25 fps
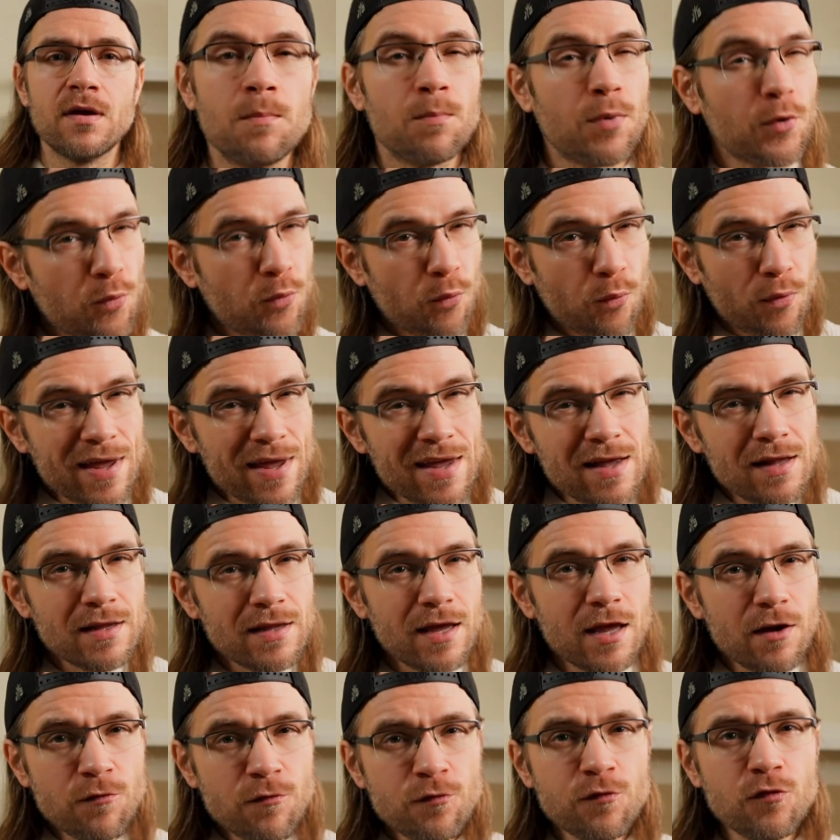But real
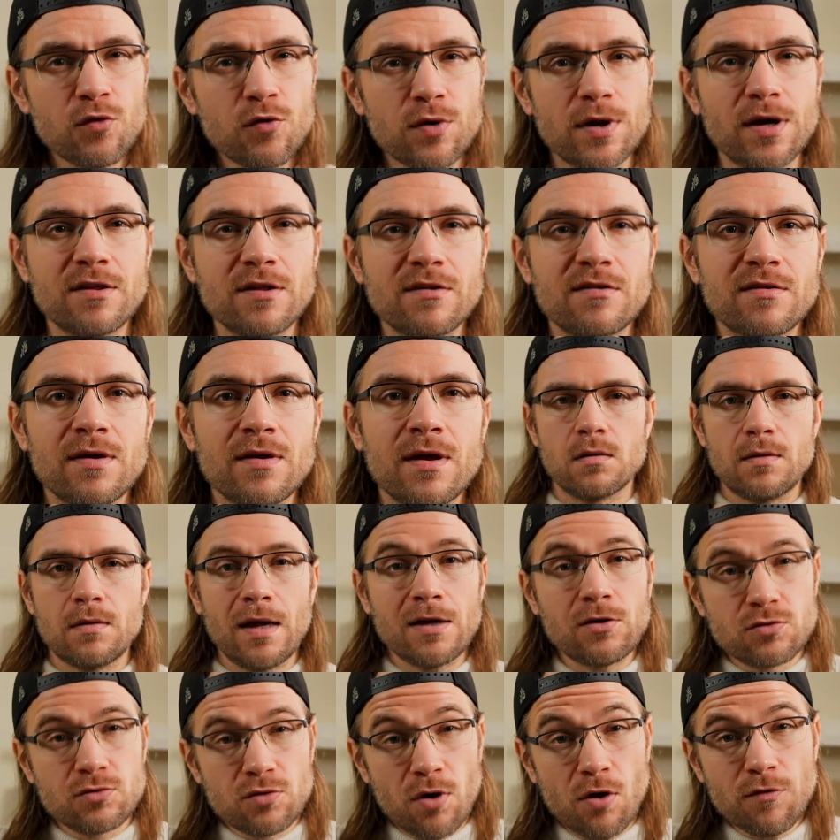influence,
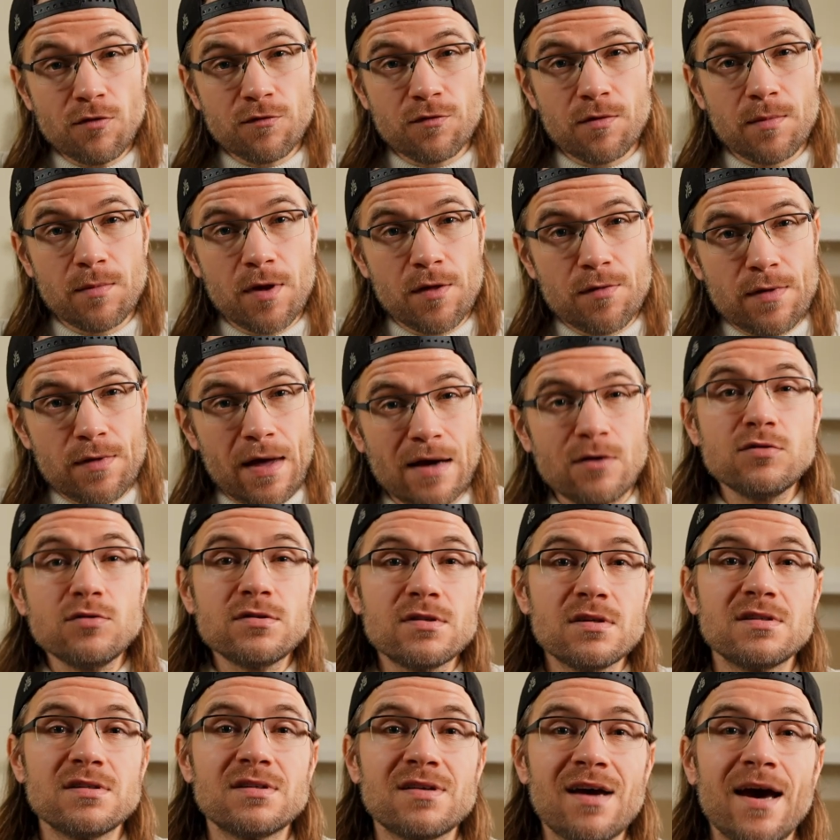that grows from
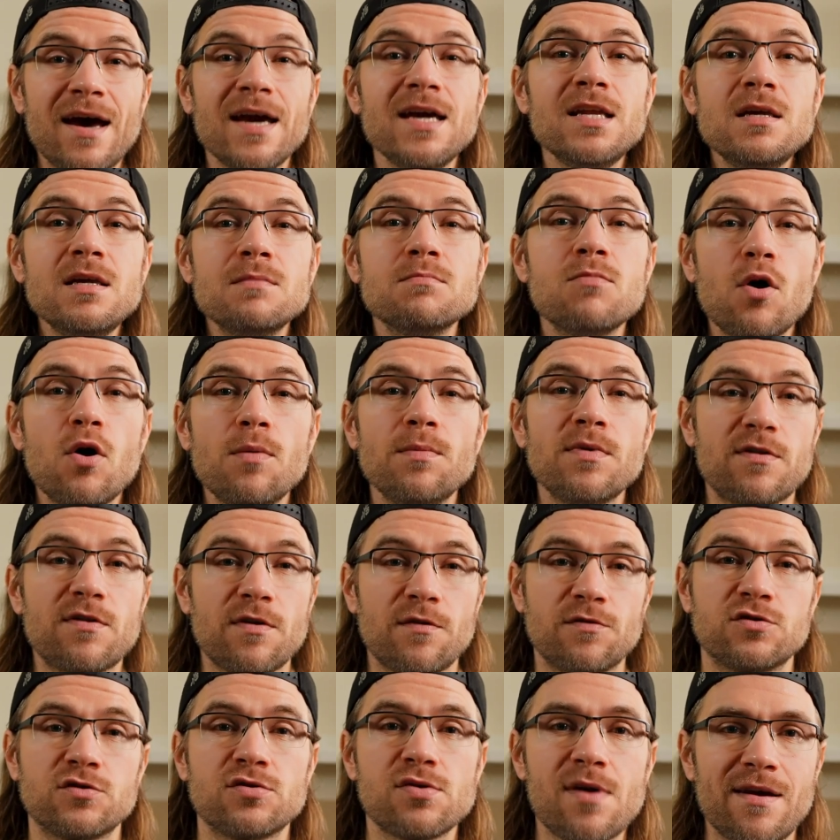1,000 tiny moments
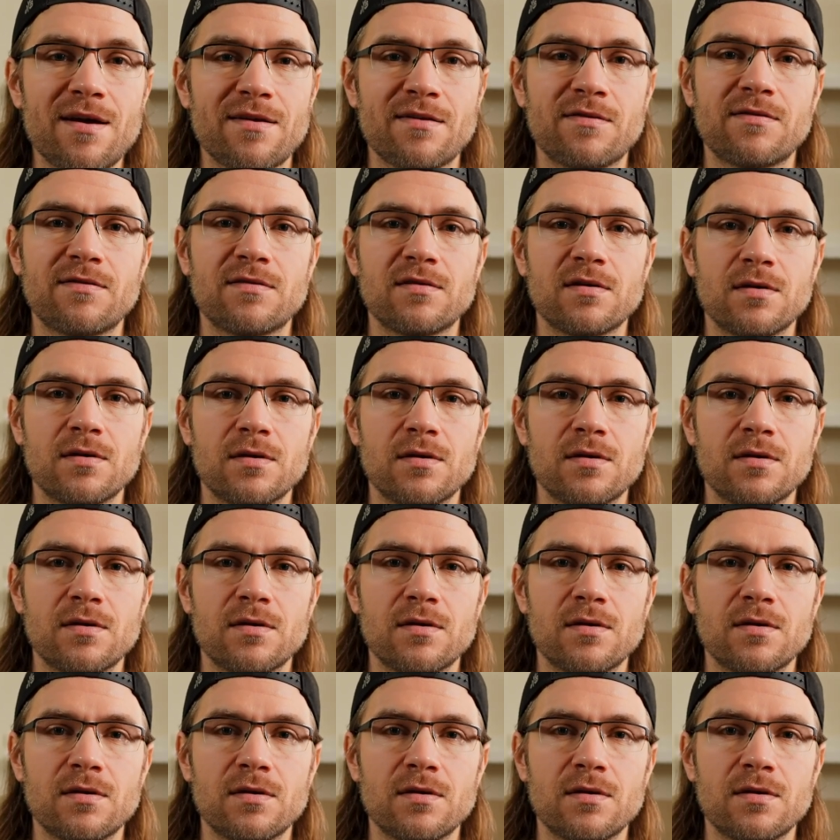of trust.